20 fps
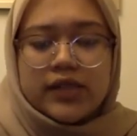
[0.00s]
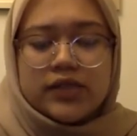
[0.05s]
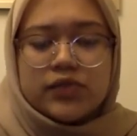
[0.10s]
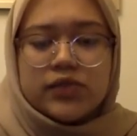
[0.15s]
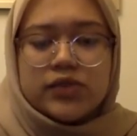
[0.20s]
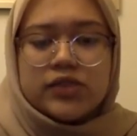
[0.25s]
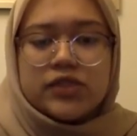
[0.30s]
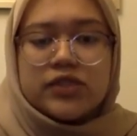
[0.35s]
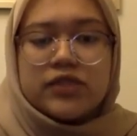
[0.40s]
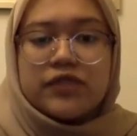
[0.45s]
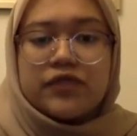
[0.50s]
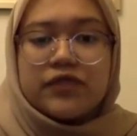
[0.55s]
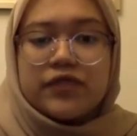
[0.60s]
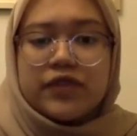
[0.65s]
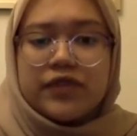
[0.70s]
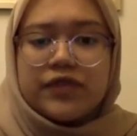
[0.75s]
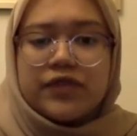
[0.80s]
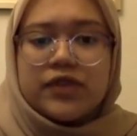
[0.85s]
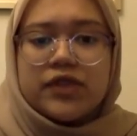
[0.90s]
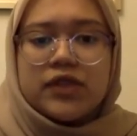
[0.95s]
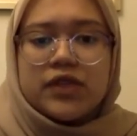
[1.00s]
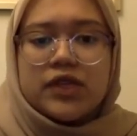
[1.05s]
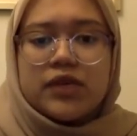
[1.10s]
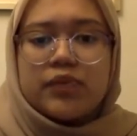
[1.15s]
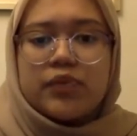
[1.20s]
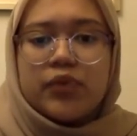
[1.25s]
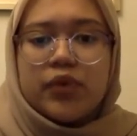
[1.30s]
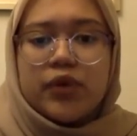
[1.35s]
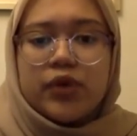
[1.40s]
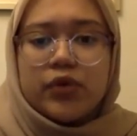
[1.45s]
which is
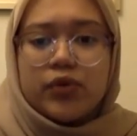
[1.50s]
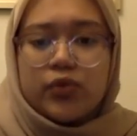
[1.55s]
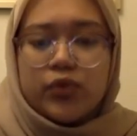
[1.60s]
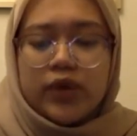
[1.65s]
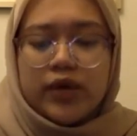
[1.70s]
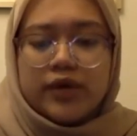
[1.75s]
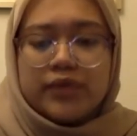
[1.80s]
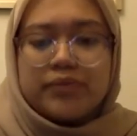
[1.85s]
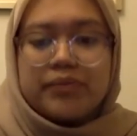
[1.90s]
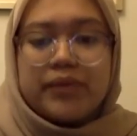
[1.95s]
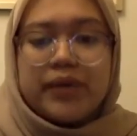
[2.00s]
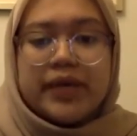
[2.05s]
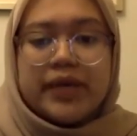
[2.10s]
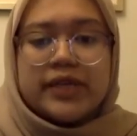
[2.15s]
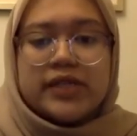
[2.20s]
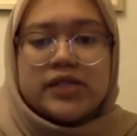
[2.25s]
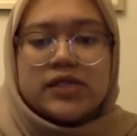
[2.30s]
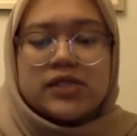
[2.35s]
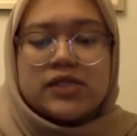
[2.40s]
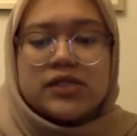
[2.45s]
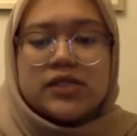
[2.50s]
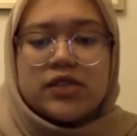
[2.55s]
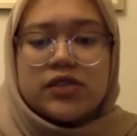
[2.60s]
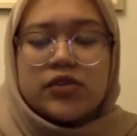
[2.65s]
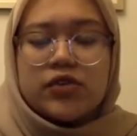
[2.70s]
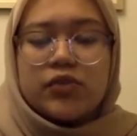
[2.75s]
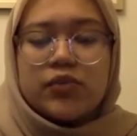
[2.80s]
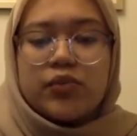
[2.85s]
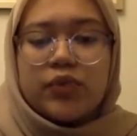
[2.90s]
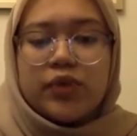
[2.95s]
50.1 minus
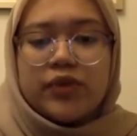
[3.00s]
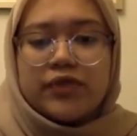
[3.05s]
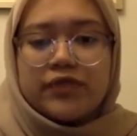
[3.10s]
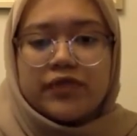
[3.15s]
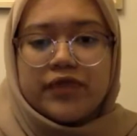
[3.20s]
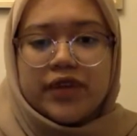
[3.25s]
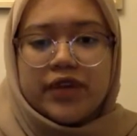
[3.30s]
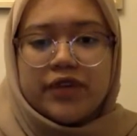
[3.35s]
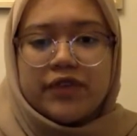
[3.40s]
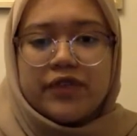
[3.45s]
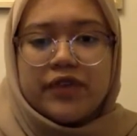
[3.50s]
0.5,